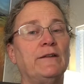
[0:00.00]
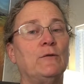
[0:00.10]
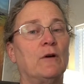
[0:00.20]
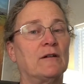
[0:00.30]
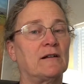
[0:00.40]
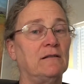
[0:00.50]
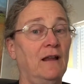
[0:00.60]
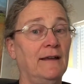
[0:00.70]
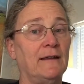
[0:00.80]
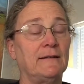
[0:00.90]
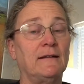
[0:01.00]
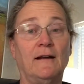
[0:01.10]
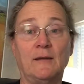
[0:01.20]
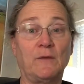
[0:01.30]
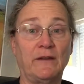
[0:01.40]
you are a client,
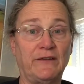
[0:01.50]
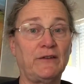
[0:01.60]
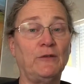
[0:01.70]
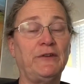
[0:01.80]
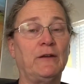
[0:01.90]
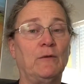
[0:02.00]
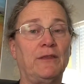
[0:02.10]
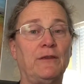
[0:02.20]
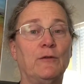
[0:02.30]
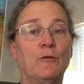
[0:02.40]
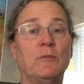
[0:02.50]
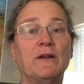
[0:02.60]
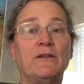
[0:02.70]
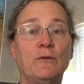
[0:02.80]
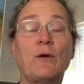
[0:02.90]
I am consulting with you,
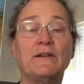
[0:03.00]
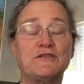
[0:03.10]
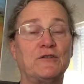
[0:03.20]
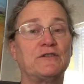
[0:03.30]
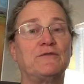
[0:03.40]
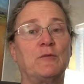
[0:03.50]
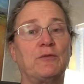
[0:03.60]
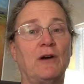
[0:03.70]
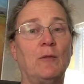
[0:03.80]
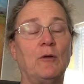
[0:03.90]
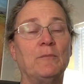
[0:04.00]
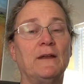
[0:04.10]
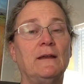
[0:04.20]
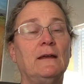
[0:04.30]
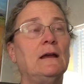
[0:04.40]
but you are in charge of your problem.
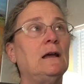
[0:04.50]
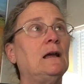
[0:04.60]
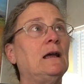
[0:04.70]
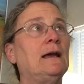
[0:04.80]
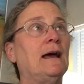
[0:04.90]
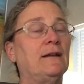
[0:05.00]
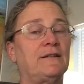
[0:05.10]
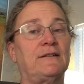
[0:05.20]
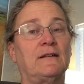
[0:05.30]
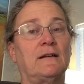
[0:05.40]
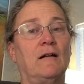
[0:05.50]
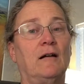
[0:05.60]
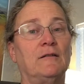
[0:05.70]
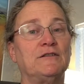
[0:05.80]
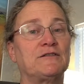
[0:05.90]
As a
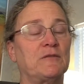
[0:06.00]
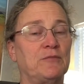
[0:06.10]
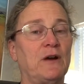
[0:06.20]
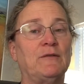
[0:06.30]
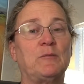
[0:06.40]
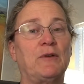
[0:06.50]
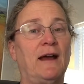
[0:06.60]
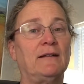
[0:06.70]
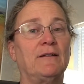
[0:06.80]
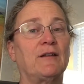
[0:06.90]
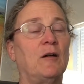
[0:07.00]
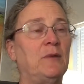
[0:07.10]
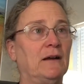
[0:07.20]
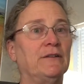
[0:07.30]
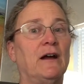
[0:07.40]
psychologist in private practice,
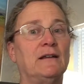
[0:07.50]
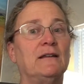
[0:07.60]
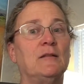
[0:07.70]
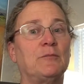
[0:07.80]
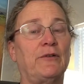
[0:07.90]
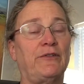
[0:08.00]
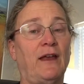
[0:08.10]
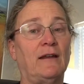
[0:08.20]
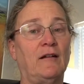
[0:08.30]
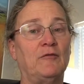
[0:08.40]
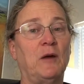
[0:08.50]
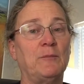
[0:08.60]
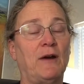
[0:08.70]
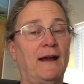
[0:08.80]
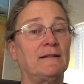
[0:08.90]
about 98% of my
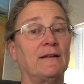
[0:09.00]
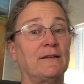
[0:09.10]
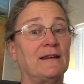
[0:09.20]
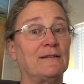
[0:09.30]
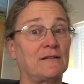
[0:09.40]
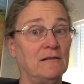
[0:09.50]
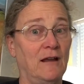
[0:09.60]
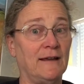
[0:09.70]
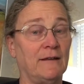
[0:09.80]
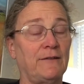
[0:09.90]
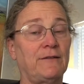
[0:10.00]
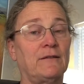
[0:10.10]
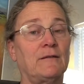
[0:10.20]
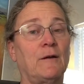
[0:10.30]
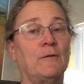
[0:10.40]
practice is clients.
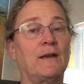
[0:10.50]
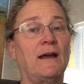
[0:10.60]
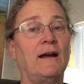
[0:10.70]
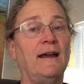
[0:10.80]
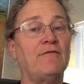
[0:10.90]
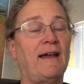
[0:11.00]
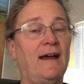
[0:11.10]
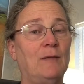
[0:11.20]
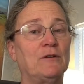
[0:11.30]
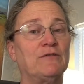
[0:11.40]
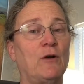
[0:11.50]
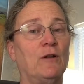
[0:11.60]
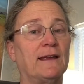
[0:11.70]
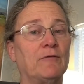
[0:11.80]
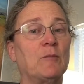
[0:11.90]
Okay, I have the habit of
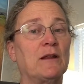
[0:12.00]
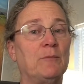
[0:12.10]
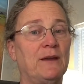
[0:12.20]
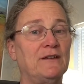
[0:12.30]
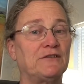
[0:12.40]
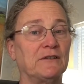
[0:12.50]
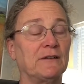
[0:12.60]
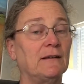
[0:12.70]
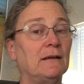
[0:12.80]
calling everybody a patient,